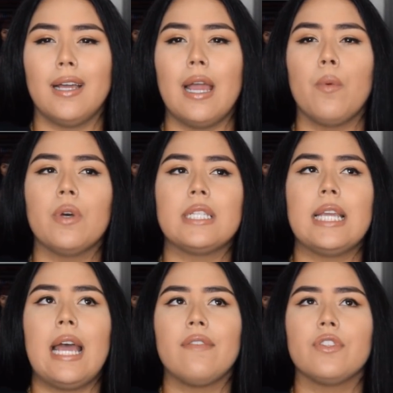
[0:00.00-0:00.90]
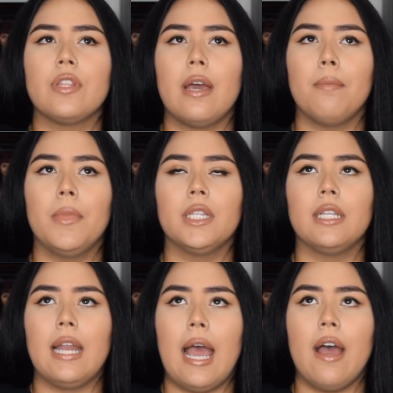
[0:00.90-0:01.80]
I wasn't after that month
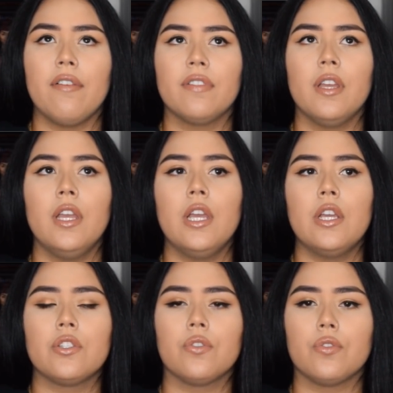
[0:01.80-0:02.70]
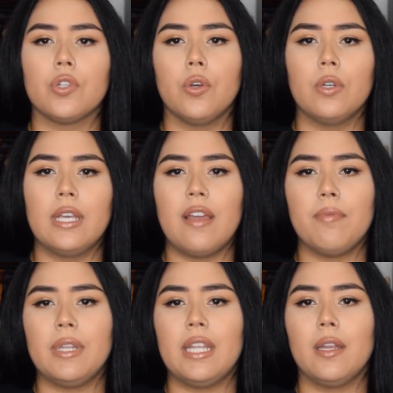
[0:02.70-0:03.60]
and a half. So slowly
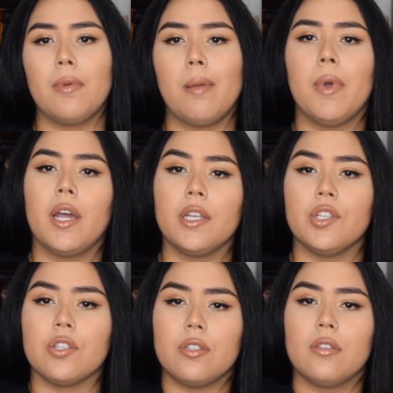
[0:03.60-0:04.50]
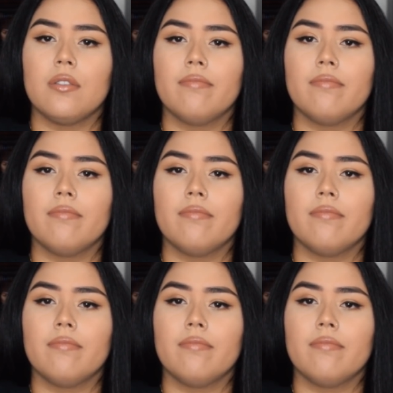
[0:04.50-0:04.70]
I've been letting my body just